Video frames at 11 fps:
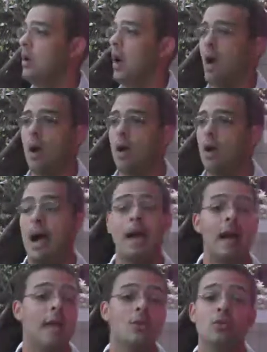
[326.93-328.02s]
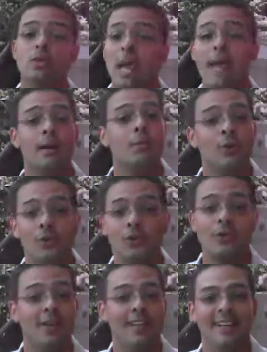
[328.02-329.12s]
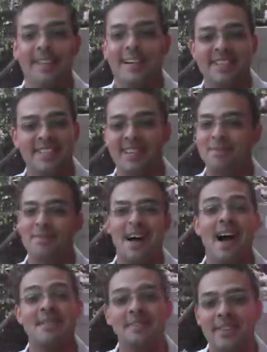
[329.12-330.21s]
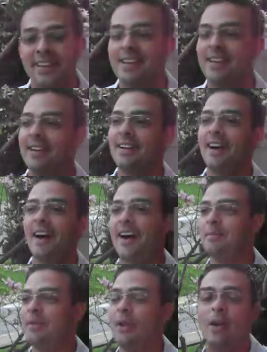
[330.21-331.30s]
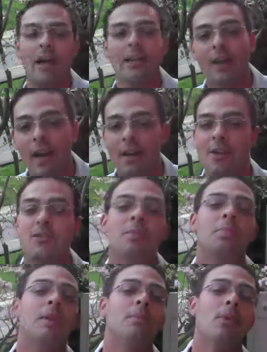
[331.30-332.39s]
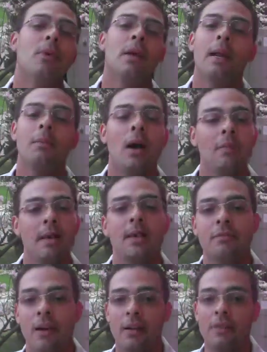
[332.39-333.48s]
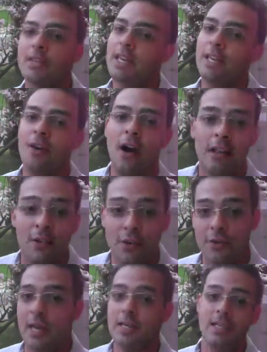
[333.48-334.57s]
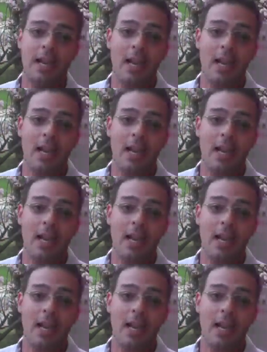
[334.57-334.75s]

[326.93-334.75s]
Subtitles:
I use animals sometimes. You know, I know some people, and I'm not making fun of, because I know I look crazy.